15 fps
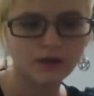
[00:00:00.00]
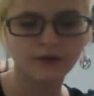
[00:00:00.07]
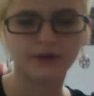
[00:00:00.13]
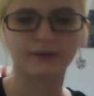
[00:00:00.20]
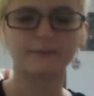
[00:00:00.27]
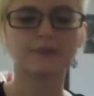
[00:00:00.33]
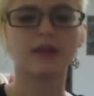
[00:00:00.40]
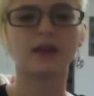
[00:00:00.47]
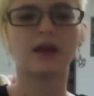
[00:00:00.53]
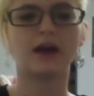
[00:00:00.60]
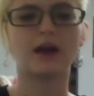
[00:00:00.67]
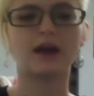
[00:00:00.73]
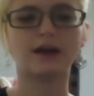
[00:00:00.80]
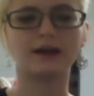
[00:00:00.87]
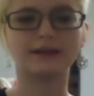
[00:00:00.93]
Okay.
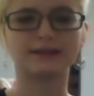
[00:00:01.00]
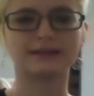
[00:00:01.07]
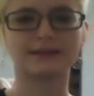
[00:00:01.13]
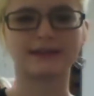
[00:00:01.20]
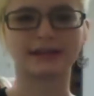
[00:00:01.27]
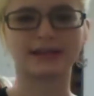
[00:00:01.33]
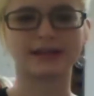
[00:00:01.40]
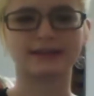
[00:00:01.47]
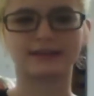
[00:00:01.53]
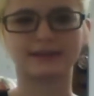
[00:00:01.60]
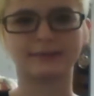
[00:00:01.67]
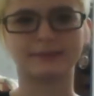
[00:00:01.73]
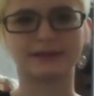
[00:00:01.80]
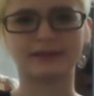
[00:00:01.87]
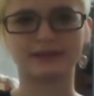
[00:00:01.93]
Sorry, I
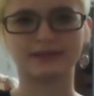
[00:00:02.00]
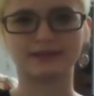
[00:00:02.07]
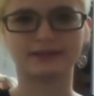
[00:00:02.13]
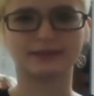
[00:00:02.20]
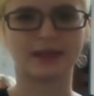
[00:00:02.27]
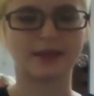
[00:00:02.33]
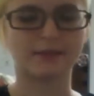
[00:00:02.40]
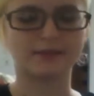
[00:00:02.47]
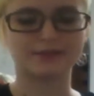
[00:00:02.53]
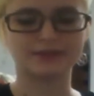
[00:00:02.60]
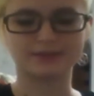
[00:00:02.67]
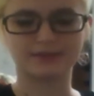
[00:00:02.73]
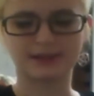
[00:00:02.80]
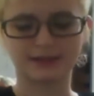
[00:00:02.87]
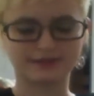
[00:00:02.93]
thought my camera
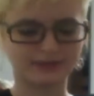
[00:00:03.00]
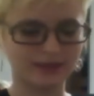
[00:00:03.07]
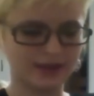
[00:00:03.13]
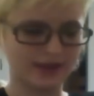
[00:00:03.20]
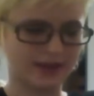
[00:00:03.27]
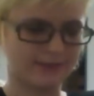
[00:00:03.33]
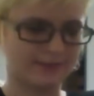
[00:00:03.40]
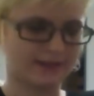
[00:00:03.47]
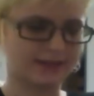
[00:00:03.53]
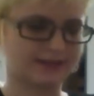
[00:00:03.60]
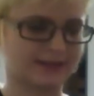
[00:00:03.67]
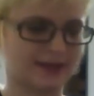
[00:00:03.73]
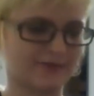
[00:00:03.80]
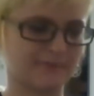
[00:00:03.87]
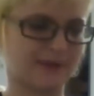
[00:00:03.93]
turned off. I wanted
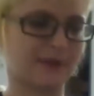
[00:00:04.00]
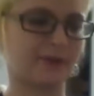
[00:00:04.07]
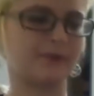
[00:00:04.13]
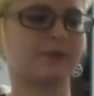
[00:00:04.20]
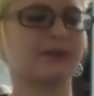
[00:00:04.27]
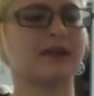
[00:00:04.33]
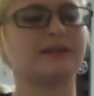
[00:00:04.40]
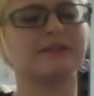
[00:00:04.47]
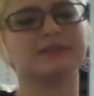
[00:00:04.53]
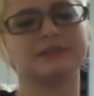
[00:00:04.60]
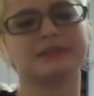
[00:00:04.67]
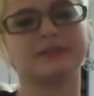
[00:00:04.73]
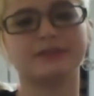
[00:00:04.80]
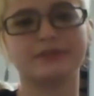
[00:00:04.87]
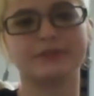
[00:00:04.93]
to have my own
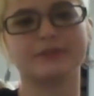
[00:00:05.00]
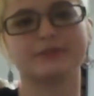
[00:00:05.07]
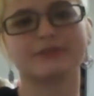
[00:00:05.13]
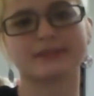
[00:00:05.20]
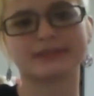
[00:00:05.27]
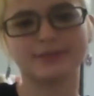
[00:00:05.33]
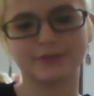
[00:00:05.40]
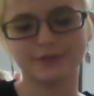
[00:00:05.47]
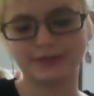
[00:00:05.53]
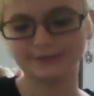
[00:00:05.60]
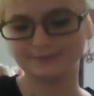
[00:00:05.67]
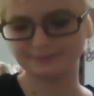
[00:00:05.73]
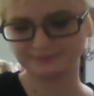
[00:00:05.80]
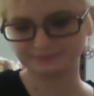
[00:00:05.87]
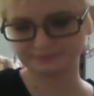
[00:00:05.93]
energy infused into it.
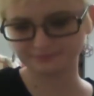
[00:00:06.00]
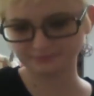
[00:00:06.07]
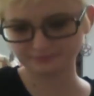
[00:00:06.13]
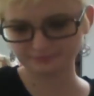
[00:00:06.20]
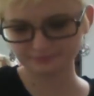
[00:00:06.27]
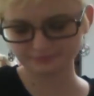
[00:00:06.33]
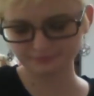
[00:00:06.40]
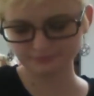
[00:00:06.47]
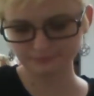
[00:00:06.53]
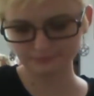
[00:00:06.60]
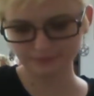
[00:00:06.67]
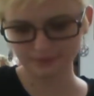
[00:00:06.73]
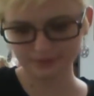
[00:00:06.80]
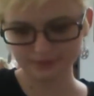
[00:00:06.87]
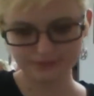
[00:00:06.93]

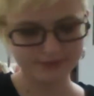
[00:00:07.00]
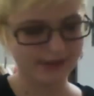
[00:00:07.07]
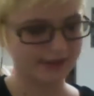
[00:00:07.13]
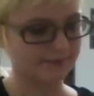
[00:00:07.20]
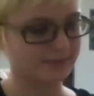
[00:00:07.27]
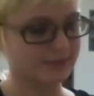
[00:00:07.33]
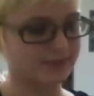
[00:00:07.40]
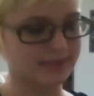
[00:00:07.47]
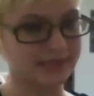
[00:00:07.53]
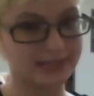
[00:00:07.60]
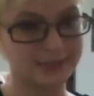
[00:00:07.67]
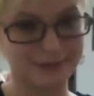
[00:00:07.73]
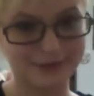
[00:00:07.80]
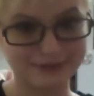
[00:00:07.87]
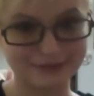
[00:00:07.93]
So yeah, sewing
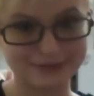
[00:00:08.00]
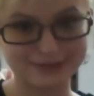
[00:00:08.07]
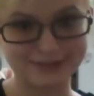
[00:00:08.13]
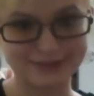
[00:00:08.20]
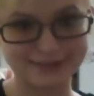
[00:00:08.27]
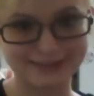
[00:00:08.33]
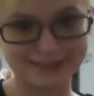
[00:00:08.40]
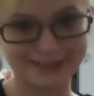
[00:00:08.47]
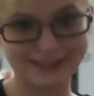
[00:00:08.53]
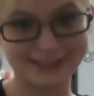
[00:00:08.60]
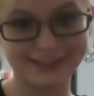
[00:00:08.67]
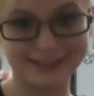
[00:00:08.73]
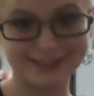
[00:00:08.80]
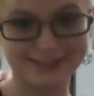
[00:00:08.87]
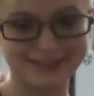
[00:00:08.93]
in a pouch,
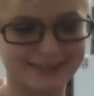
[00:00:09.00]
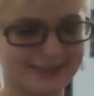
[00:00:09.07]
good